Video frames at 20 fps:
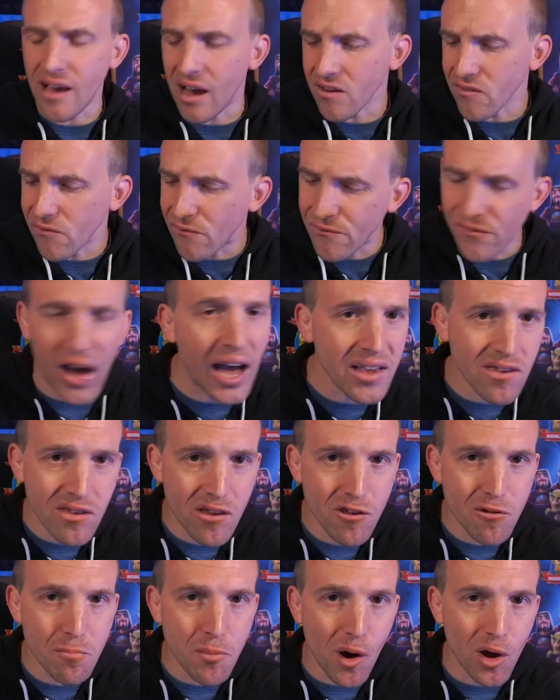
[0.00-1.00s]
as fast
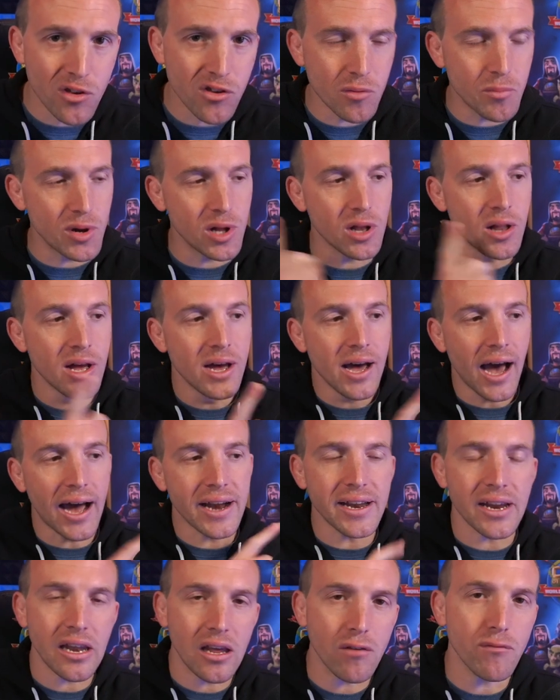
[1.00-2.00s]
as possible, I
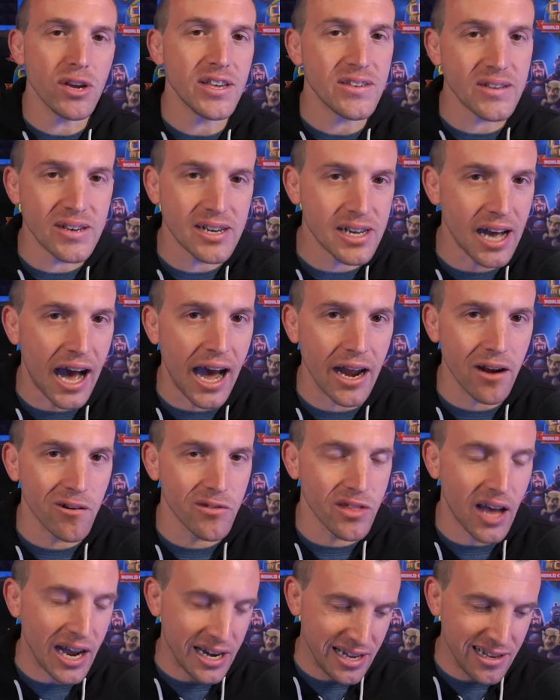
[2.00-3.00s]
did a recent guide
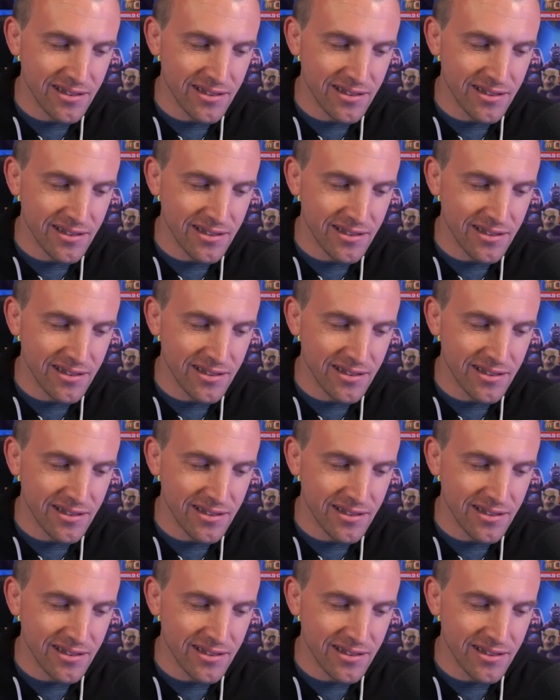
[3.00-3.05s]
on that.